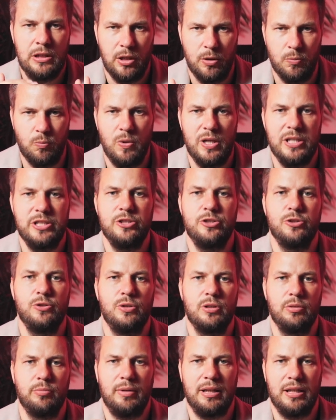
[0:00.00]
and when you're
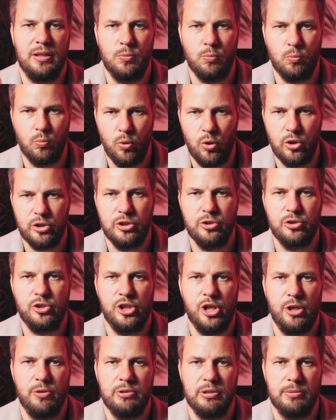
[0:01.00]
talking about it and what you're
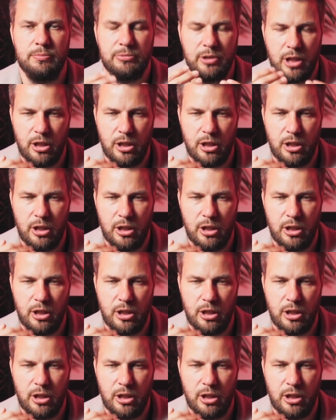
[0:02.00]
showing them.